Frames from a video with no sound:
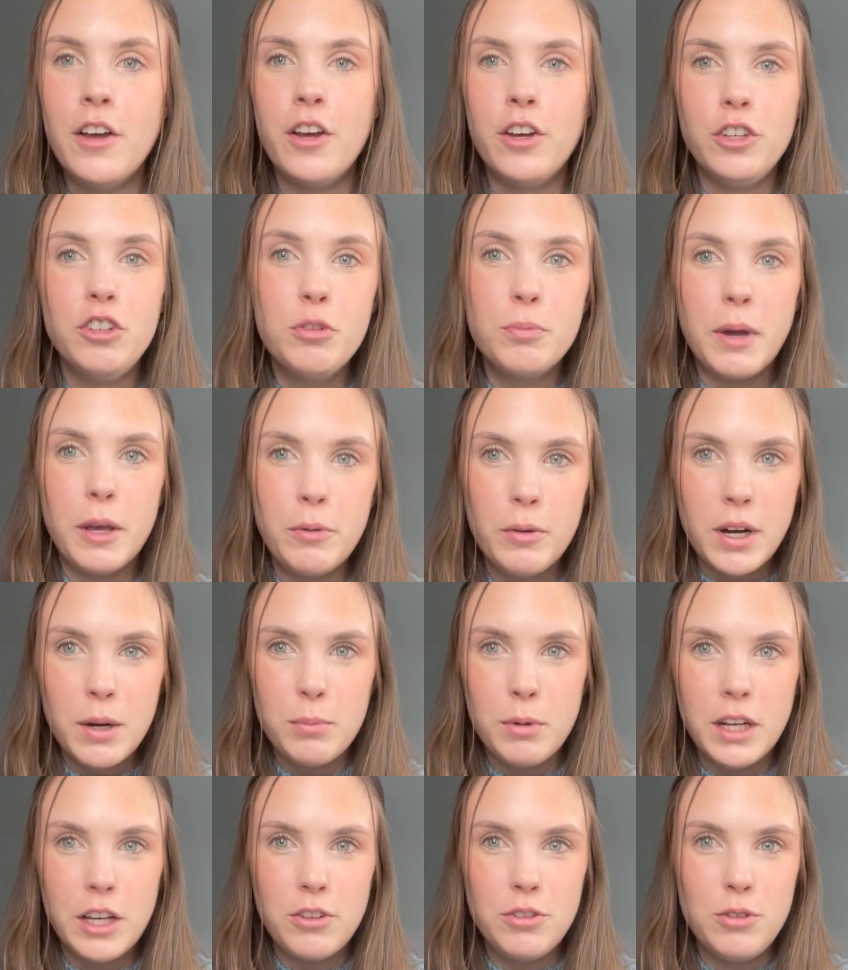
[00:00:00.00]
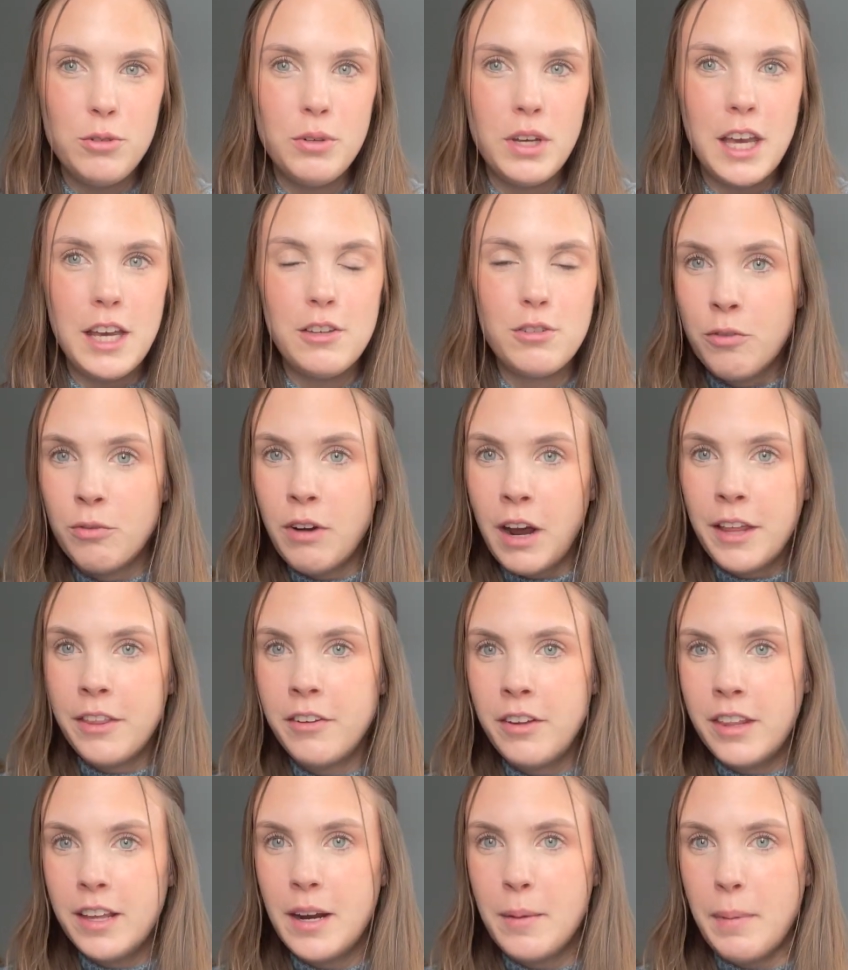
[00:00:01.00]
you might want to bring a suitcase rather
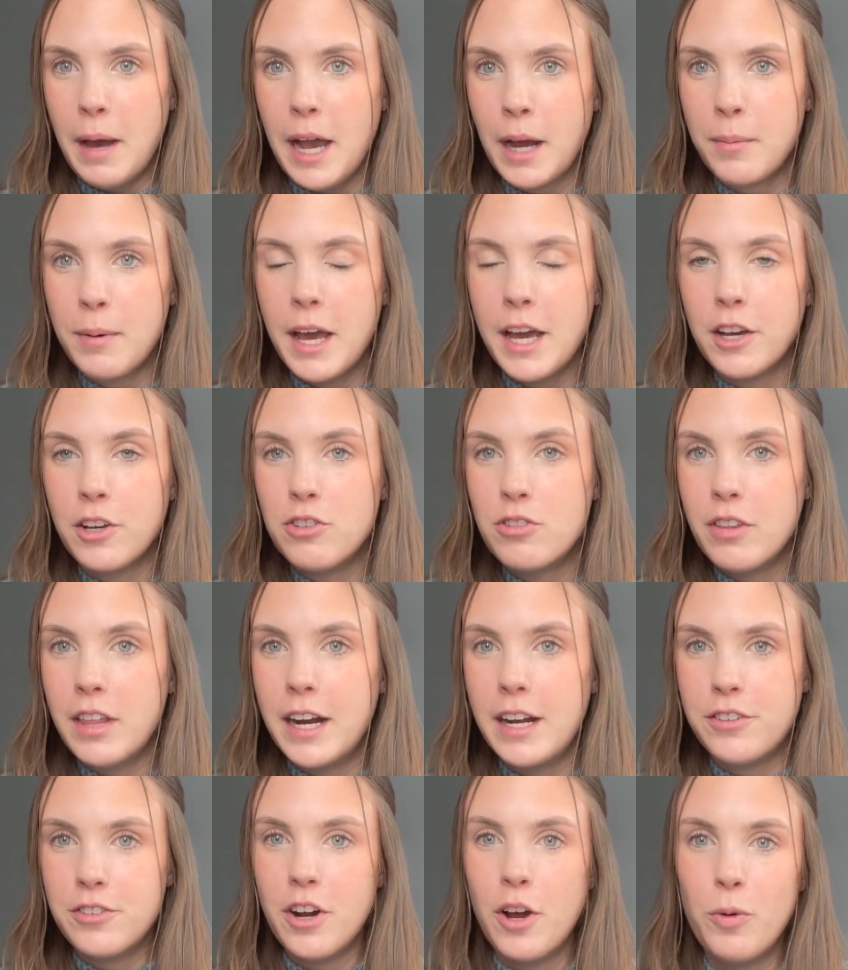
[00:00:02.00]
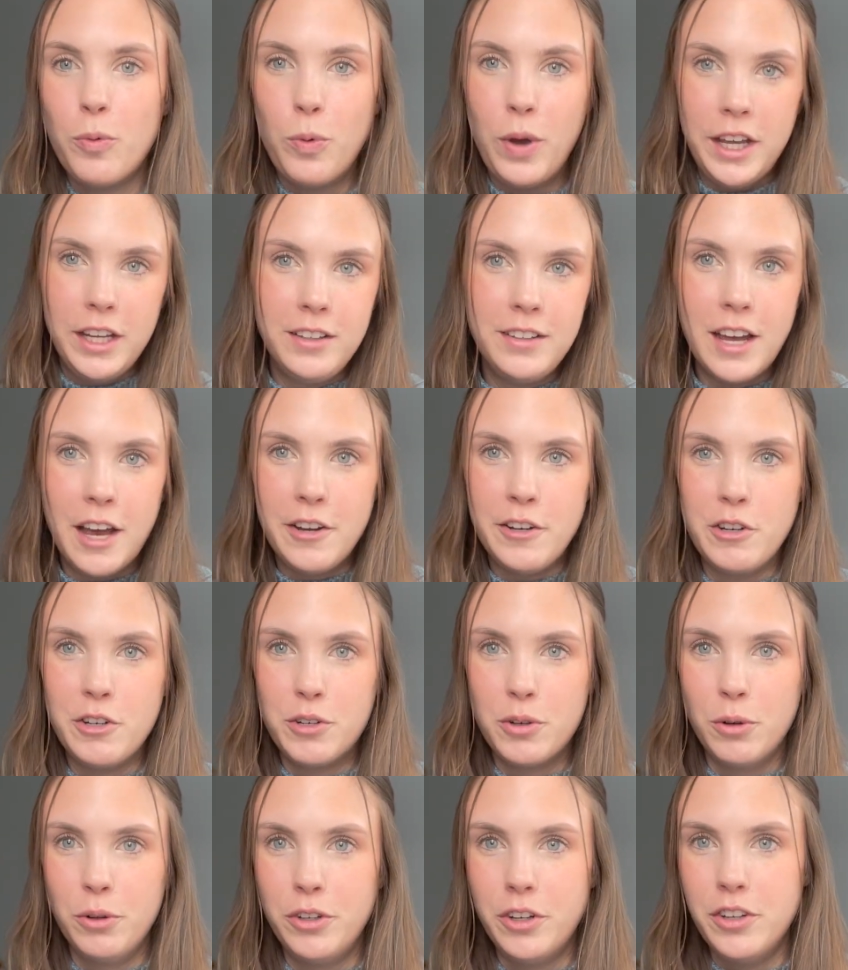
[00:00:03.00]
than a backpack so that it's not weighing down your
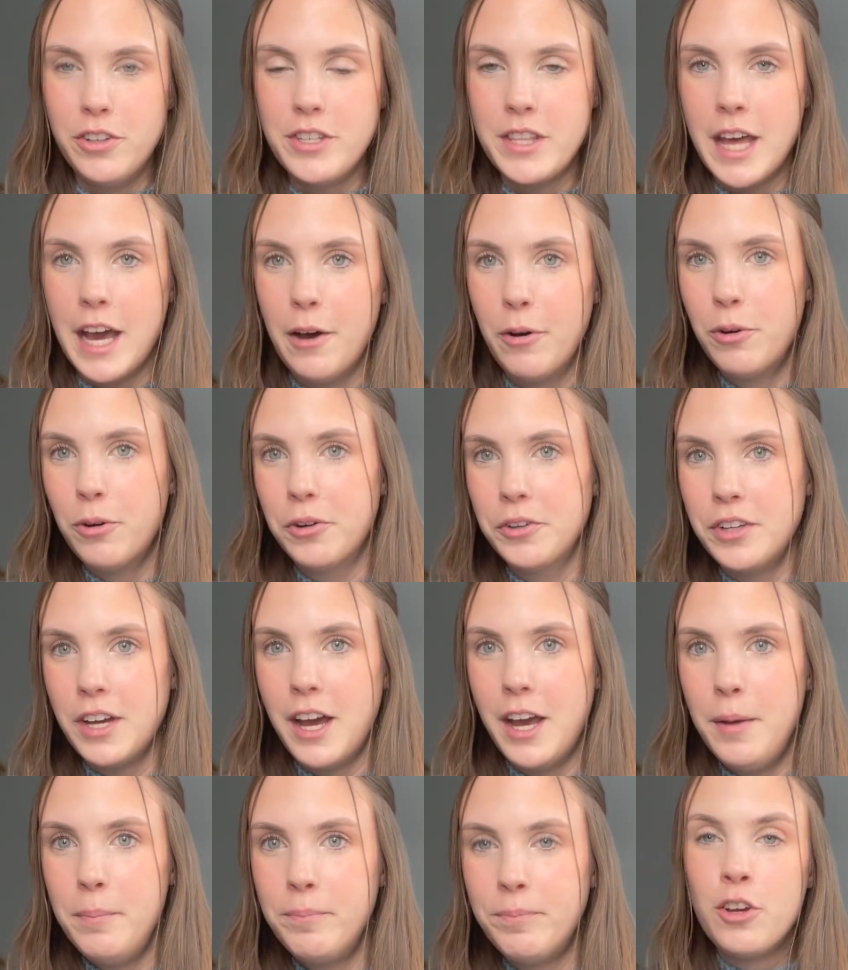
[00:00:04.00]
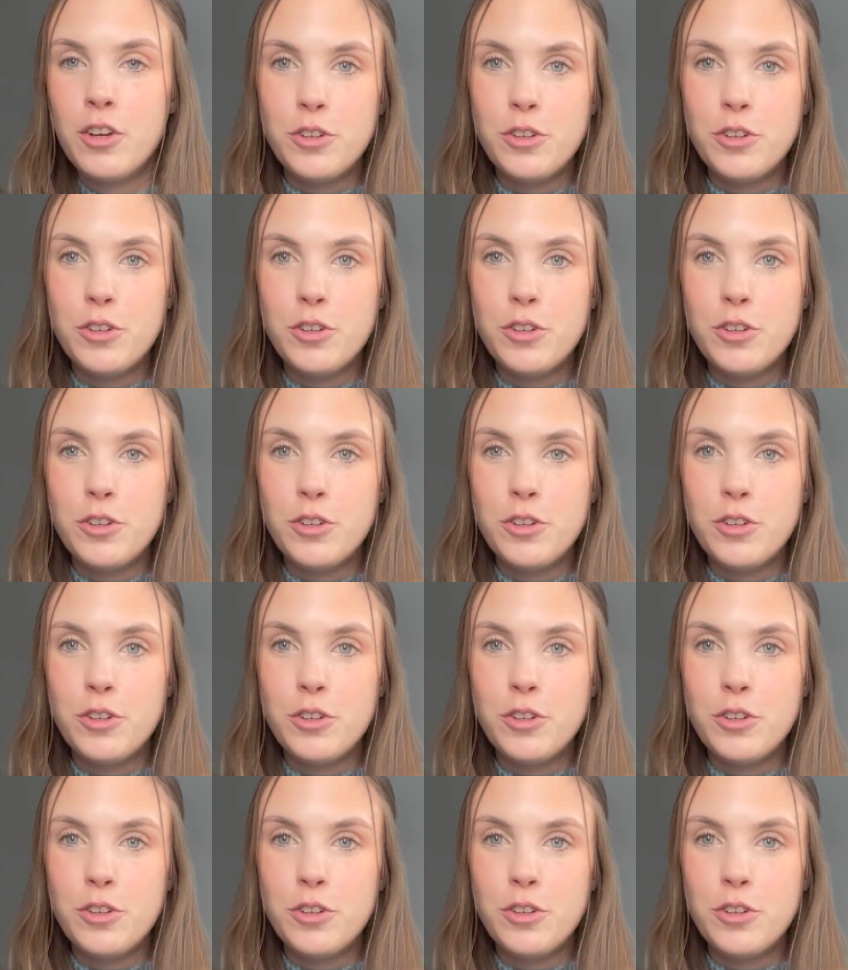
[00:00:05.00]
shoulders that whole time.